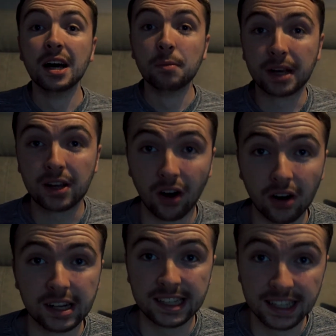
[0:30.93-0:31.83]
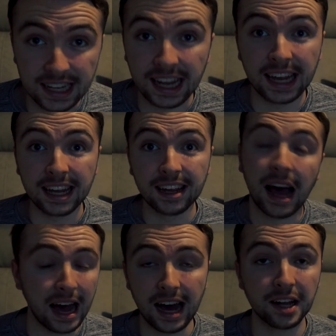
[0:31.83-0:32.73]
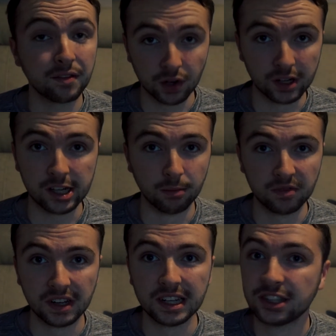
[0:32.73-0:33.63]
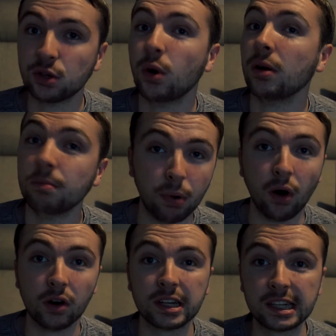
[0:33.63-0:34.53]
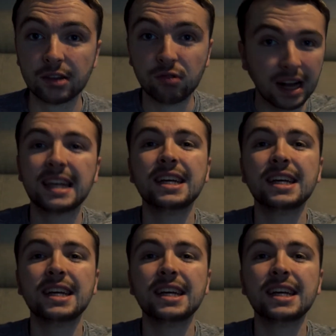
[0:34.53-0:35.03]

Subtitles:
because today I have got something to unbox right